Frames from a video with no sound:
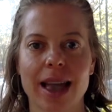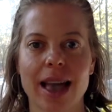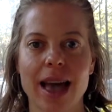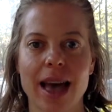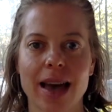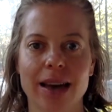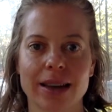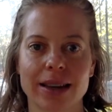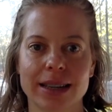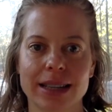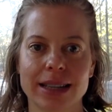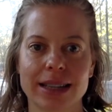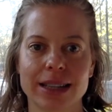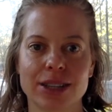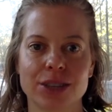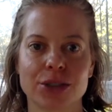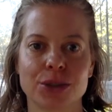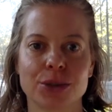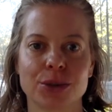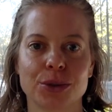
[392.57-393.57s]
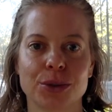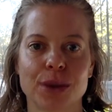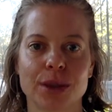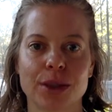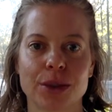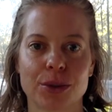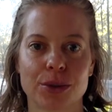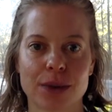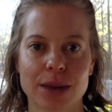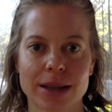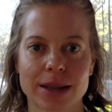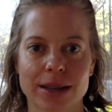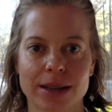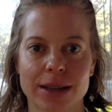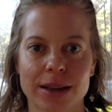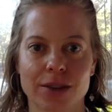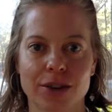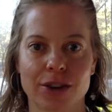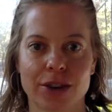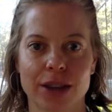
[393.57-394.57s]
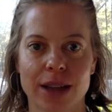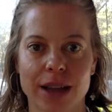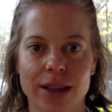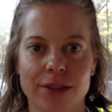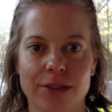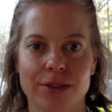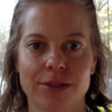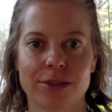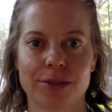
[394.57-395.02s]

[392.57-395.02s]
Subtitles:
and into the rest of your life.